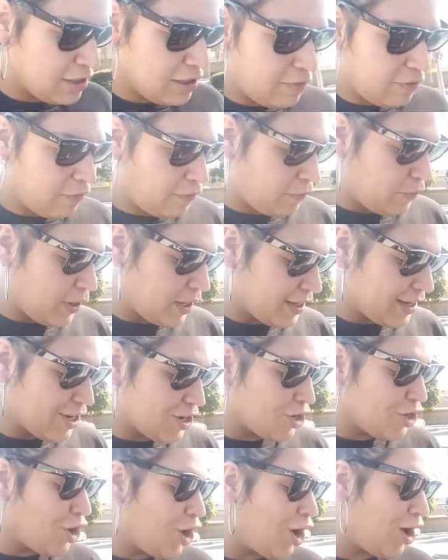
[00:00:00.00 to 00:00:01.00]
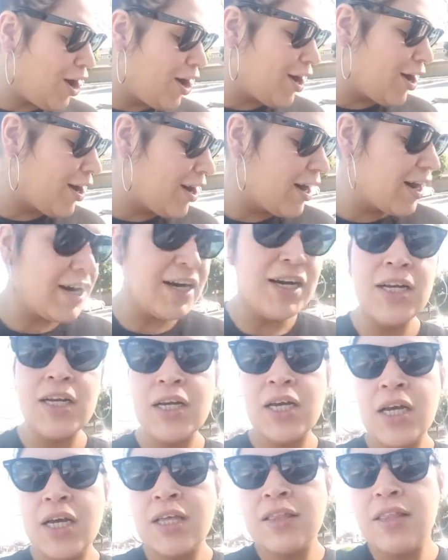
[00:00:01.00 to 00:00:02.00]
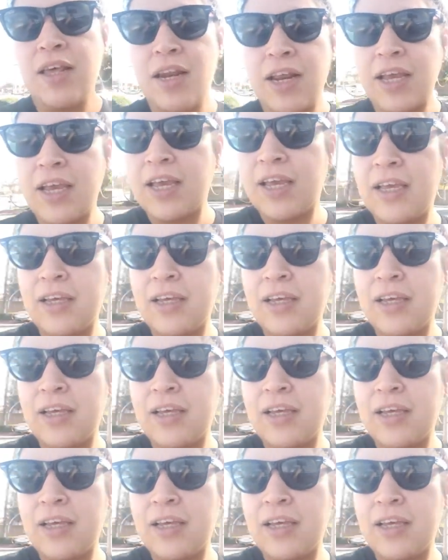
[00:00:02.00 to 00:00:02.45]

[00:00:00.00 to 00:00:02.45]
this freaking car that I,